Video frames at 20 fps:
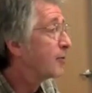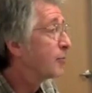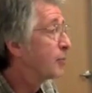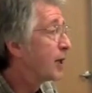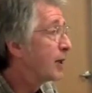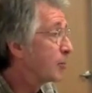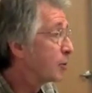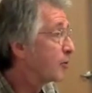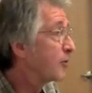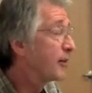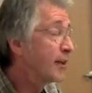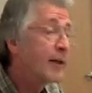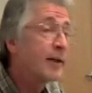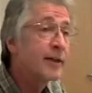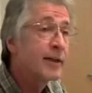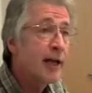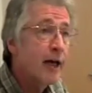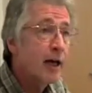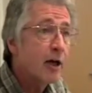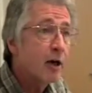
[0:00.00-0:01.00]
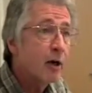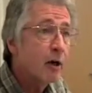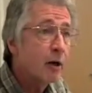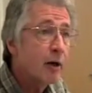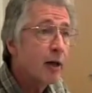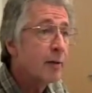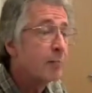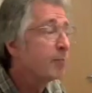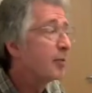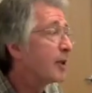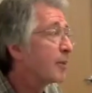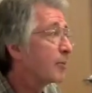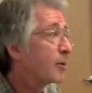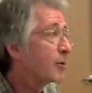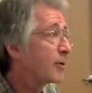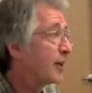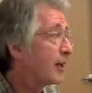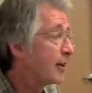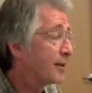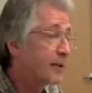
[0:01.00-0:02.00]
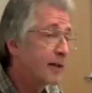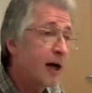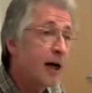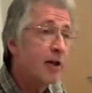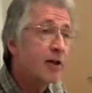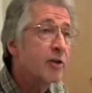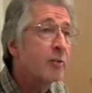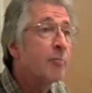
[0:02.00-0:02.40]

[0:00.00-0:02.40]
people did get hurt and people did die.